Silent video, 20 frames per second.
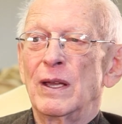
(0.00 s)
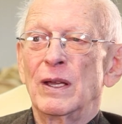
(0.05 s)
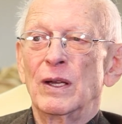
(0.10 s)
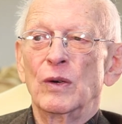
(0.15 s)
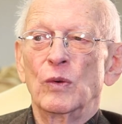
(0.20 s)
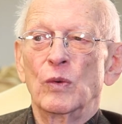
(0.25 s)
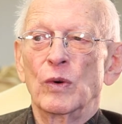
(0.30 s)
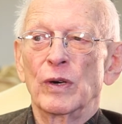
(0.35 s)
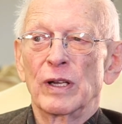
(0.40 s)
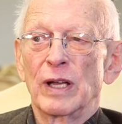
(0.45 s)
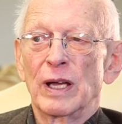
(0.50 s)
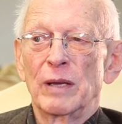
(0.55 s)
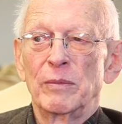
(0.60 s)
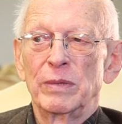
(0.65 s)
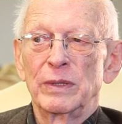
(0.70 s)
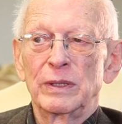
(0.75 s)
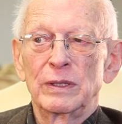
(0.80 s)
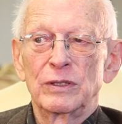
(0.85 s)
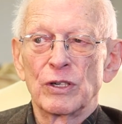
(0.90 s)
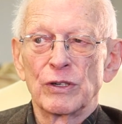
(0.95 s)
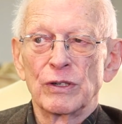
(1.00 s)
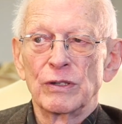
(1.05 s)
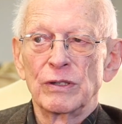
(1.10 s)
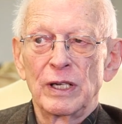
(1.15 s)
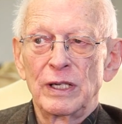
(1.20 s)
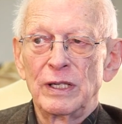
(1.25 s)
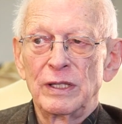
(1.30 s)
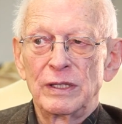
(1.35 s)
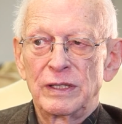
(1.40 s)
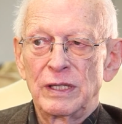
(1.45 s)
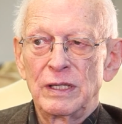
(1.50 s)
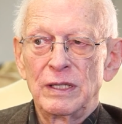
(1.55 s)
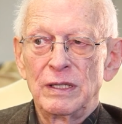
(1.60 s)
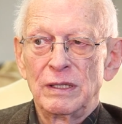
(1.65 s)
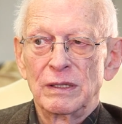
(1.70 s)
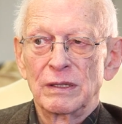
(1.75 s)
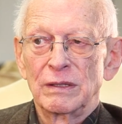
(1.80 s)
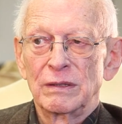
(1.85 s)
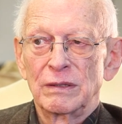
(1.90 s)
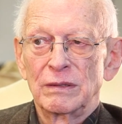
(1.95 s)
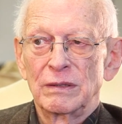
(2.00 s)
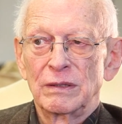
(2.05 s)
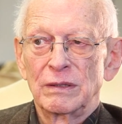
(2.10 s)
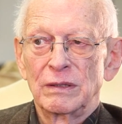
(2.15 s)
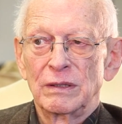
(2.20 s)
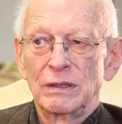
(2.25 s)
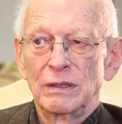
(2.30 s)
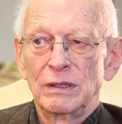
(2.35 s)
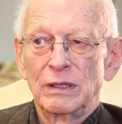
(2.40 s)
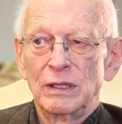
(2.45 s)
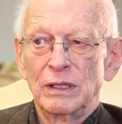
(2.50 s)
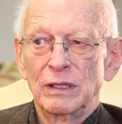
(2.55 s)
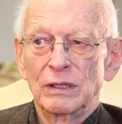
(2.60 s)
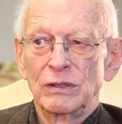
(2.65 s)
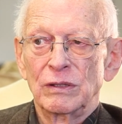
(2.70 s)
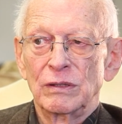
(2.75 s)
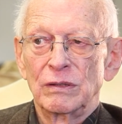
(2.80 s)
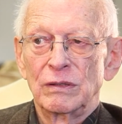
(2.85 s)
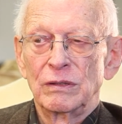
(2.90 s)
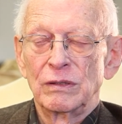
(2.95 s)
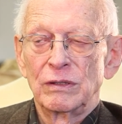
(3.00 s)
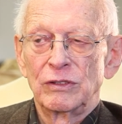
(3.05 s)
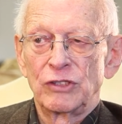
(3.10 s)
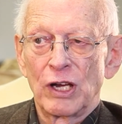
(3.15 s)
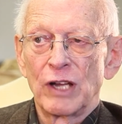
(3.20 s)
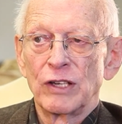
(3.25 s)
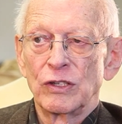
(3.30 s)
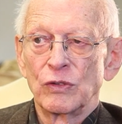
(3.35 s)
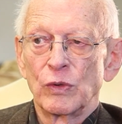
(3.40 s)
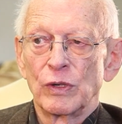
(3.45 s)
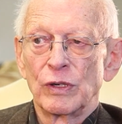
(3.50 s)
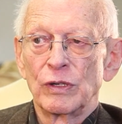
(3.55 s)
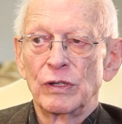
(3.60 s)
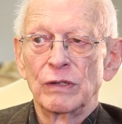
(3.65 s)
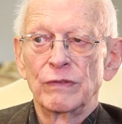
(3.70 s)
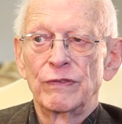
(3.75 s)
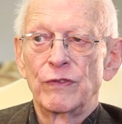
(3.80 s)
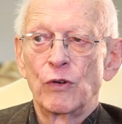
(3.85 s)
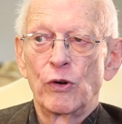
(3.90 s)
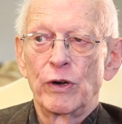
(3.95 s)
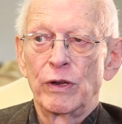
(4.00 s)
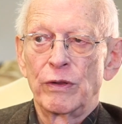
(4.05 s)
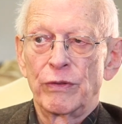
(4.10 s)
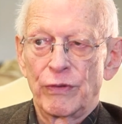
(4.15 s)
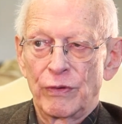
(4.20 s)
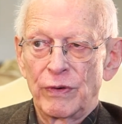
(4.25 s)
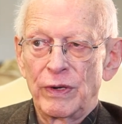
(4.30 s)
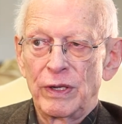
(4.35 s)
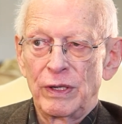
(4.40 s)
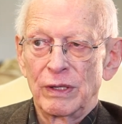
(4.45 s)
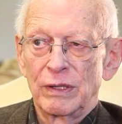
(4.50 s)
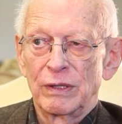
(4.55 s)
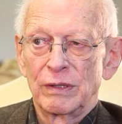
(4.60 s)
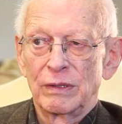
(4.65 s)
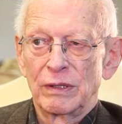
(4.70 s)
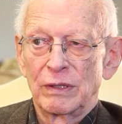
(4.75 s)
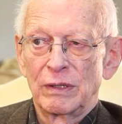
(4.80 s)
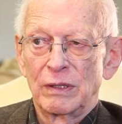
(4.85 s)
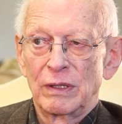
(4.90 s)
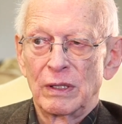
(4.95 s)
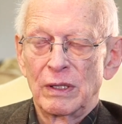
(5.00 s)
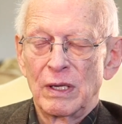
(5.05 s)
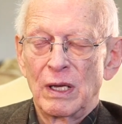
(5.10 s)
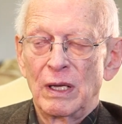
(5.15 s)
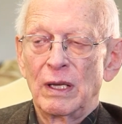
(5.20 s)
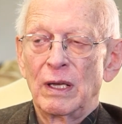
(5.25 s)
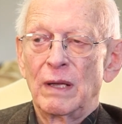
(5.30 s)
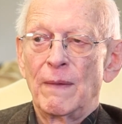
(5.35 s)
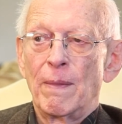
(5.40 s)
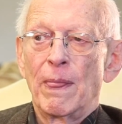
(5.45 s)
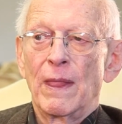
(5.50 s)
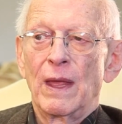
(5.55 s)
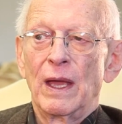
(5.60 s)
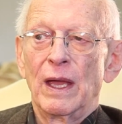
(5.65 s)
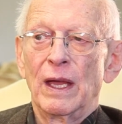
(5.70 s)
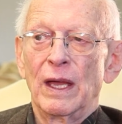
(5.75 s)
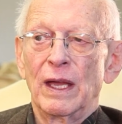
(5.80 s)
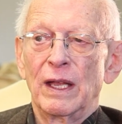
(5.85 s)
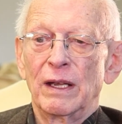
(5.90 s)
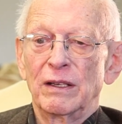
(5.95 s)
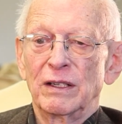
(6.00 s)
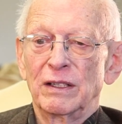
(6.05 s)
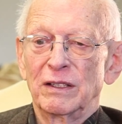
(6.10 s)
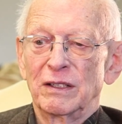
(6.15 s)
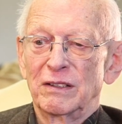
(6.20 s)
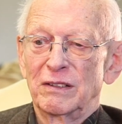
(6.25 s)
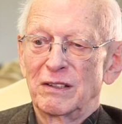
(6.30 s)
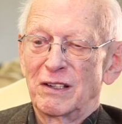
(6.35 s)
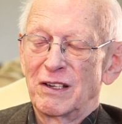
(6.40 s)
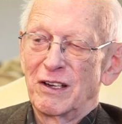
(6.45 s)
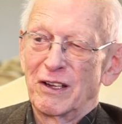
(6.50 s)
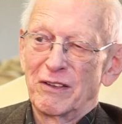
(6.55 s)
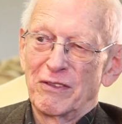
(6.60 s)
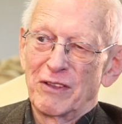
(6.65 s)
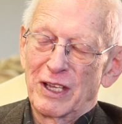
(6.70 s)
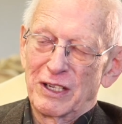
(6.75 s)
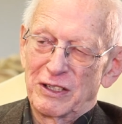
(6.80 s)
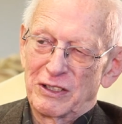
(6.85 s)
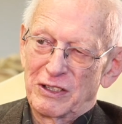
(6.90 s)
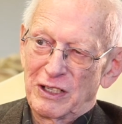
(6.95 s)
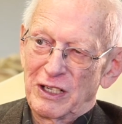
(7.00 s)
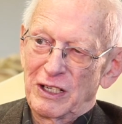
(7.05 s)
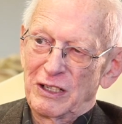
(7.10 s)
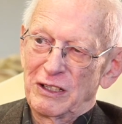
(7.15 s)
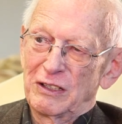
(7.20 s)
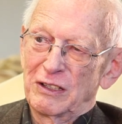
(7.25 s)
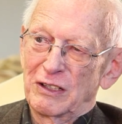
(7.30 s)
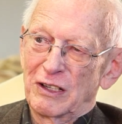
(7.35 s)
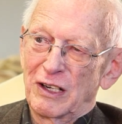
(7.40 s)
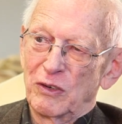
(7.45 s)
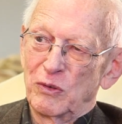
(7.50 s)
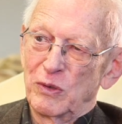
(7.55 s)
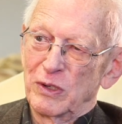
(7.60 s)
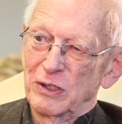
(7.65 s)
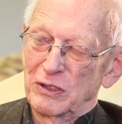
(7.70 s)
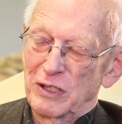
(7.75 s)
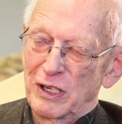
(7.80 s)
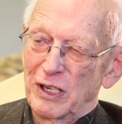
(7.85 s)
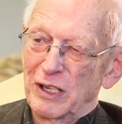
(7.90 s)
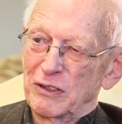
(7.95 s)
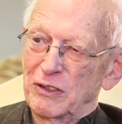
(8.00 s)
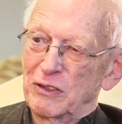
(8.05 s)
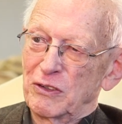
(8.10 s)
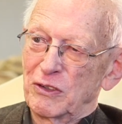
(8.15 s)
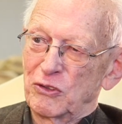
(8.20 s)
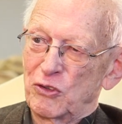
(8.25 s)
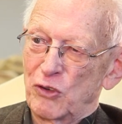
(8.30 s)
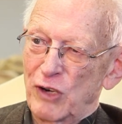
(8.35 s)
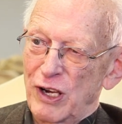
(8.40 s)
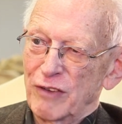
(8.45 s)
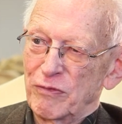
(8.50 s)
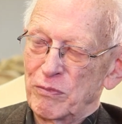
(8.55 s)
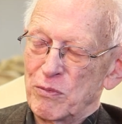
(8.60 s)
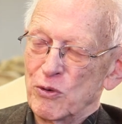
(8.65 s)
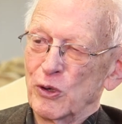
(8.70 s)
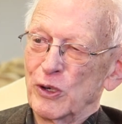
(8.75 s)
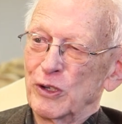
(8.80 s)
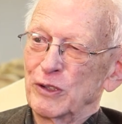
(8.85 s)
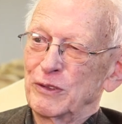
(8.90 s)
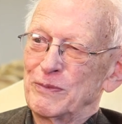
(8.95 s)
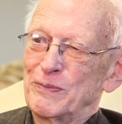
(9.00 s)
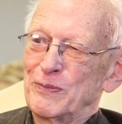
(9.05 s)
when I turned 18 in January of 43. And uh, on that day, I went down to the draft board